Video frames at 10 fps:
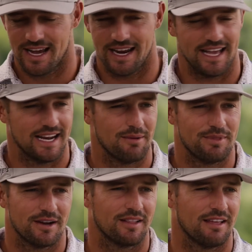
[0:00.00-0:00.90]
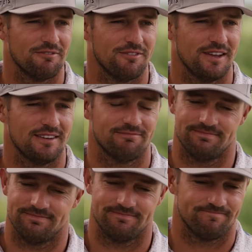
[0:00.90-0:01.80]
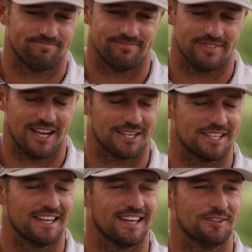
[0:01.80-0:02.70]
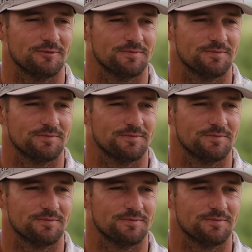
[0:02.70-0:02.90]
And I hit it up there at 11 feet and knocked it in.